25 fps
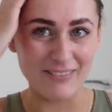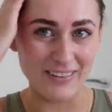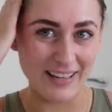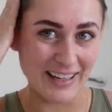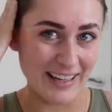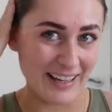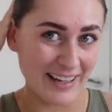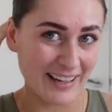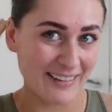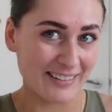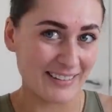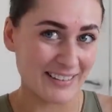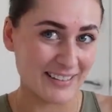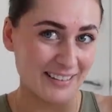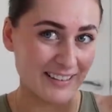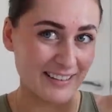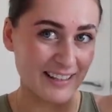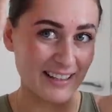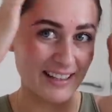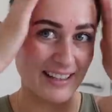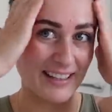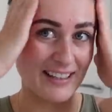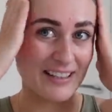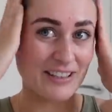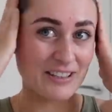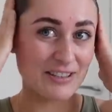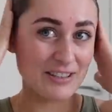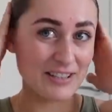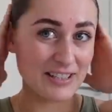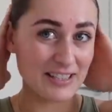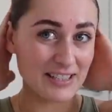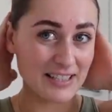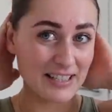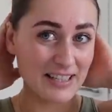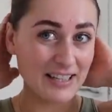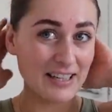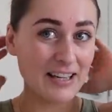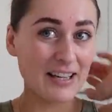my hair is looking
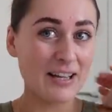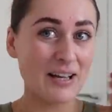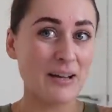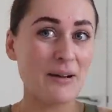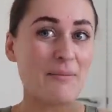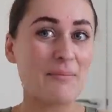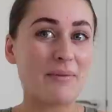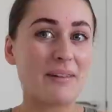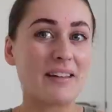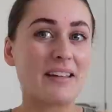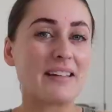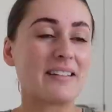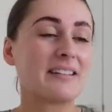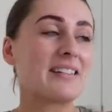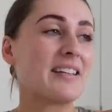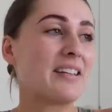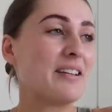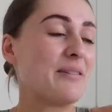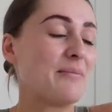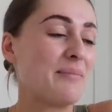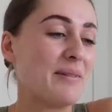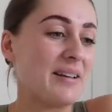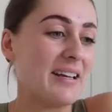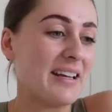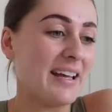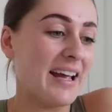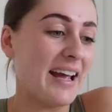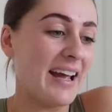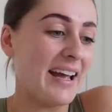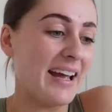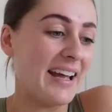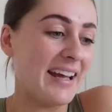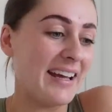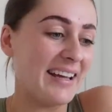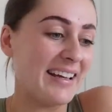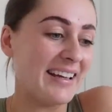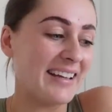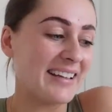interesting. But there's going to be
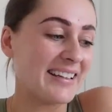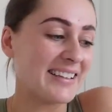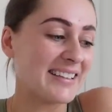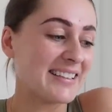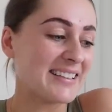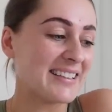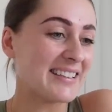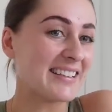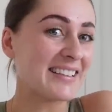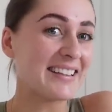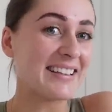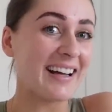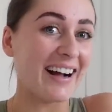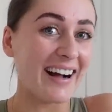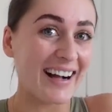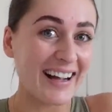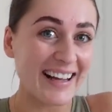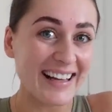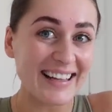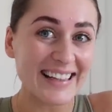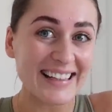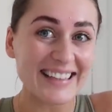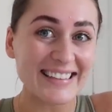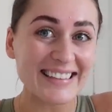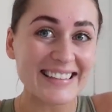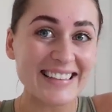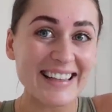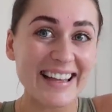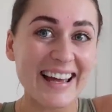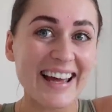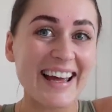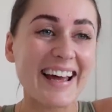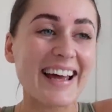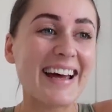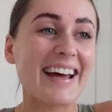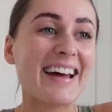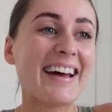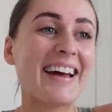a stylist
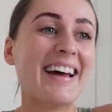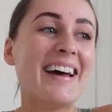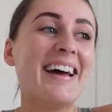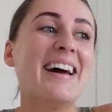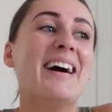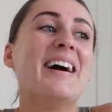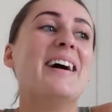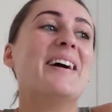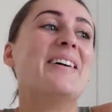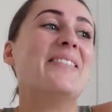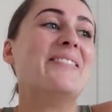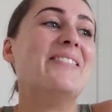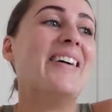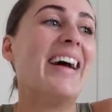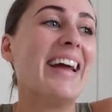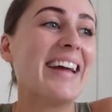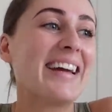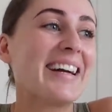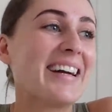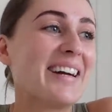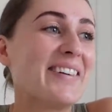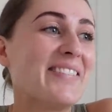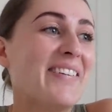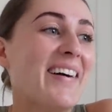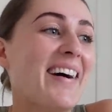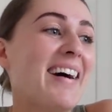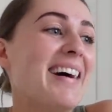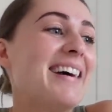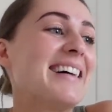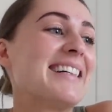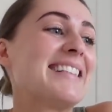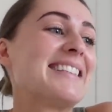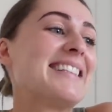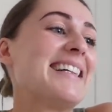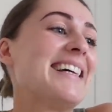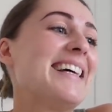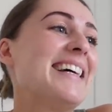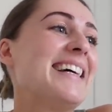there, a makeup
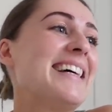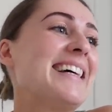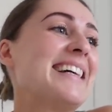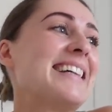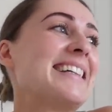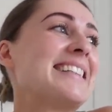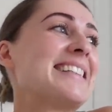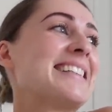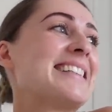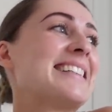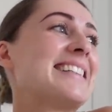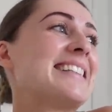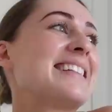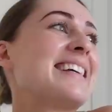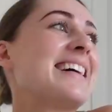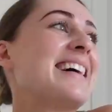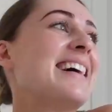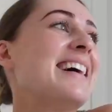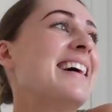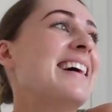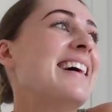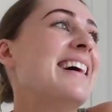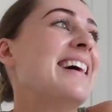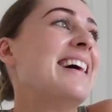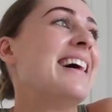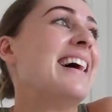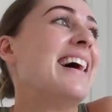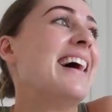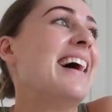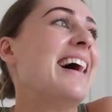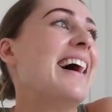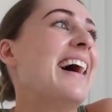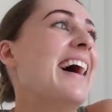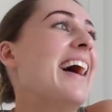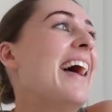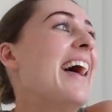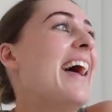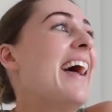artist,
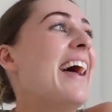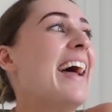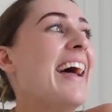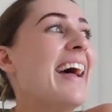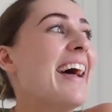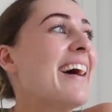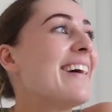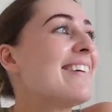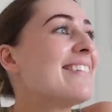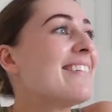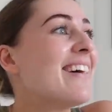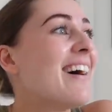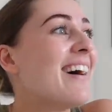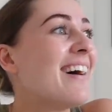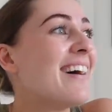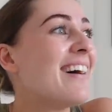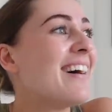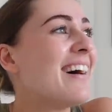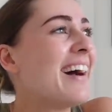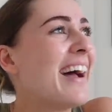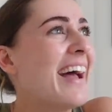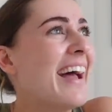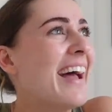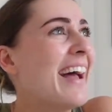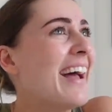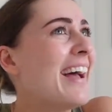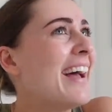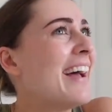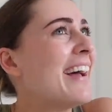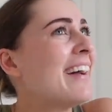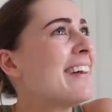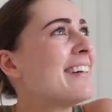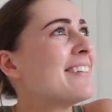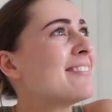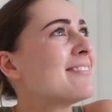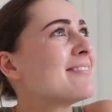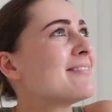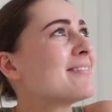a hair art,
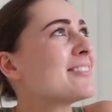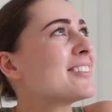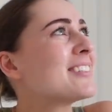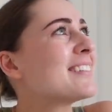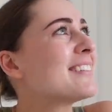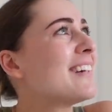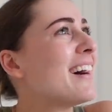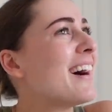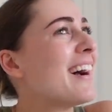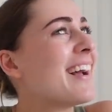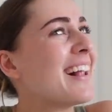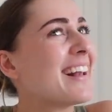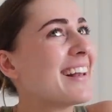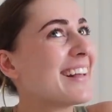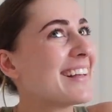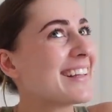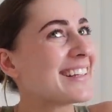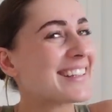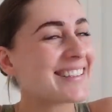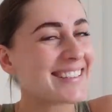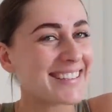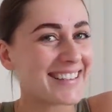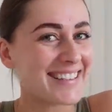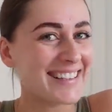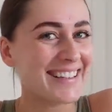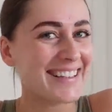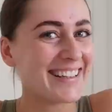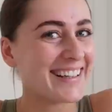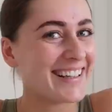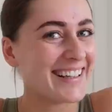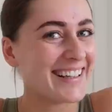hair stylist,